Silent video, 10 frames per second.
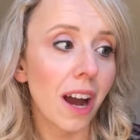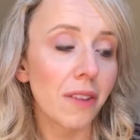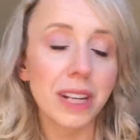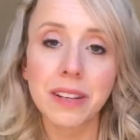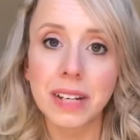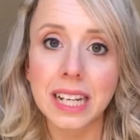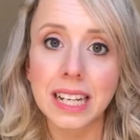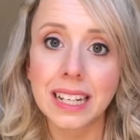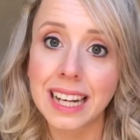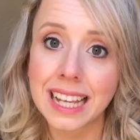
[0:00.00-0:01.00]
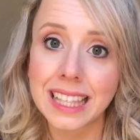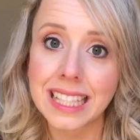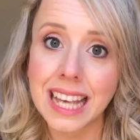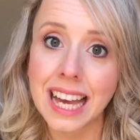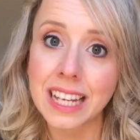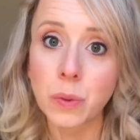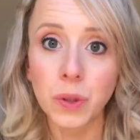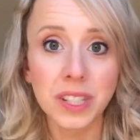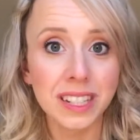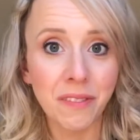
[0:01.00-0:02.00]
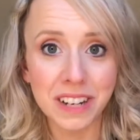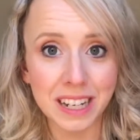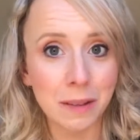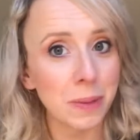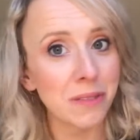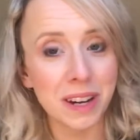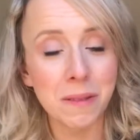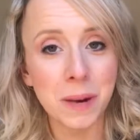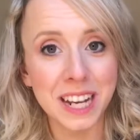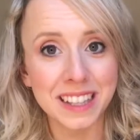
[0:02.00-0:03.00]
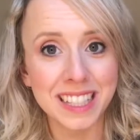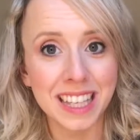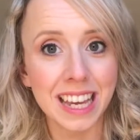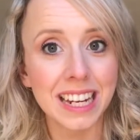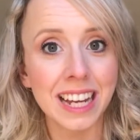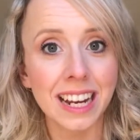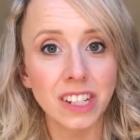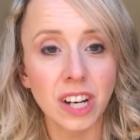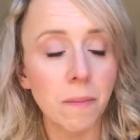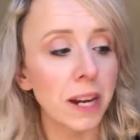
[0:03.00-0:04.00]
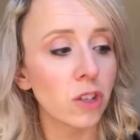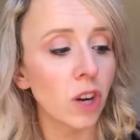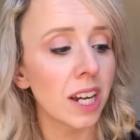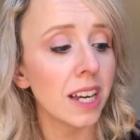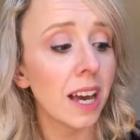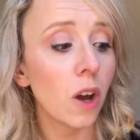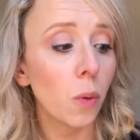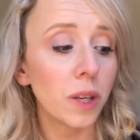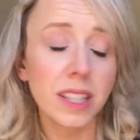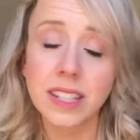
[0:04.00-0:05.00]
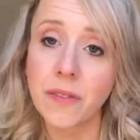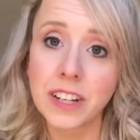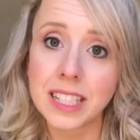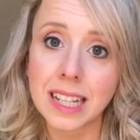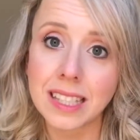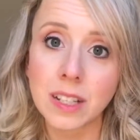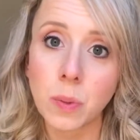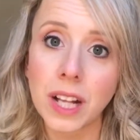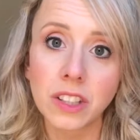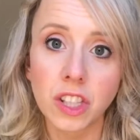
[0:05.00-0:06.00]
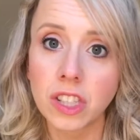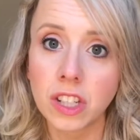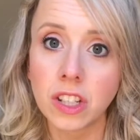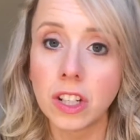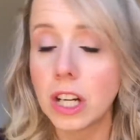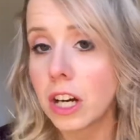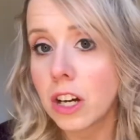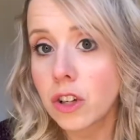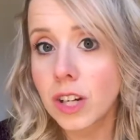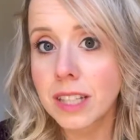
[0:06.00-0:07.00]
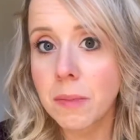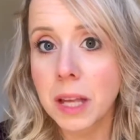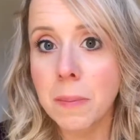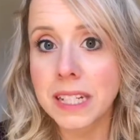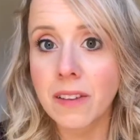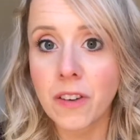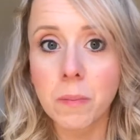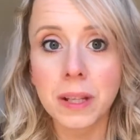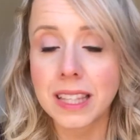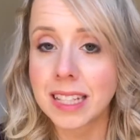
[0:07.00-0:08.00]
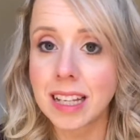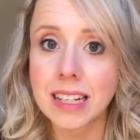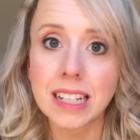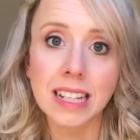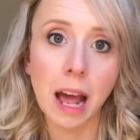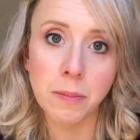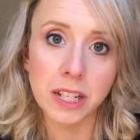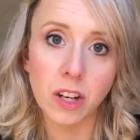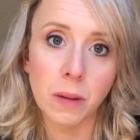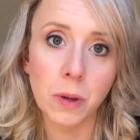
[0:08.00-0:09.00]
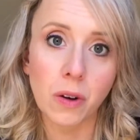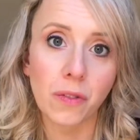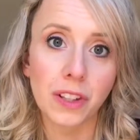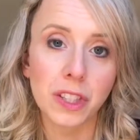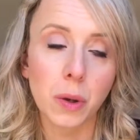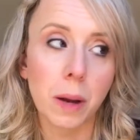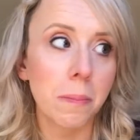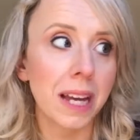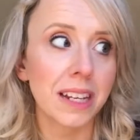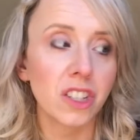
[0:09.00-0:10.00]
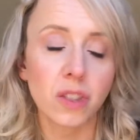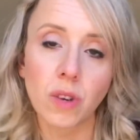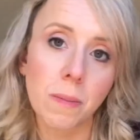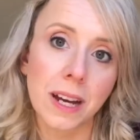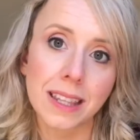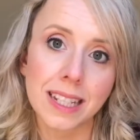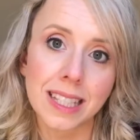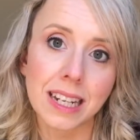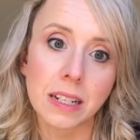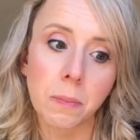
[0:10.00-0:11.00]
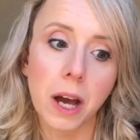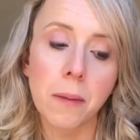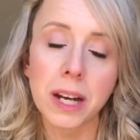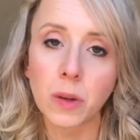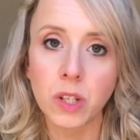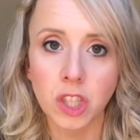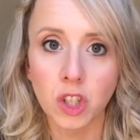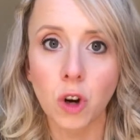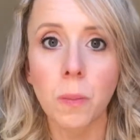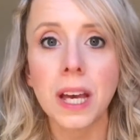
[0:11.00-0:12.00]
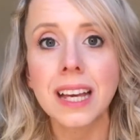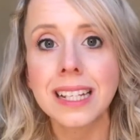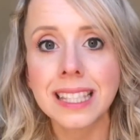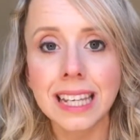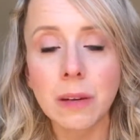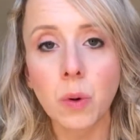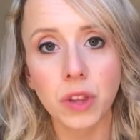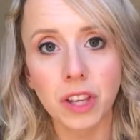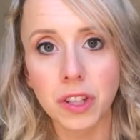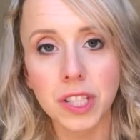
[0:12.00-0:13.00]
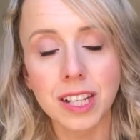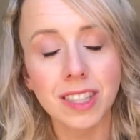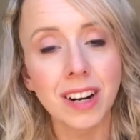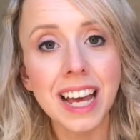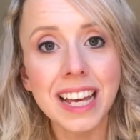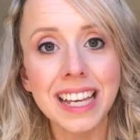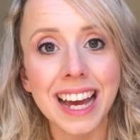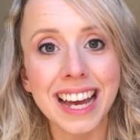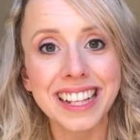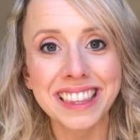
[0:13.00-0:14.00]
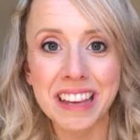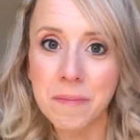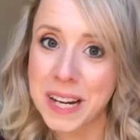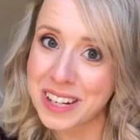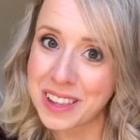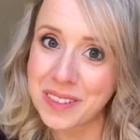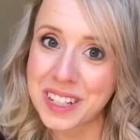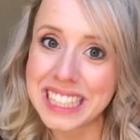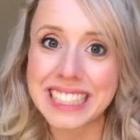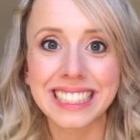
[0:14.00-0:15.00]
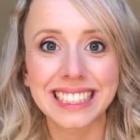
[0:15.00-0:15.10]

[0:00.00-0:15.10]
I really like this and would definitely be rebuying this again. And actually I might try one of the different scents as well, just to try something a bit different, but this scent is absolutely beautiful, so I may just rebuy this scent, but I might go into the shop, see what the other scents are like, and then buy another one.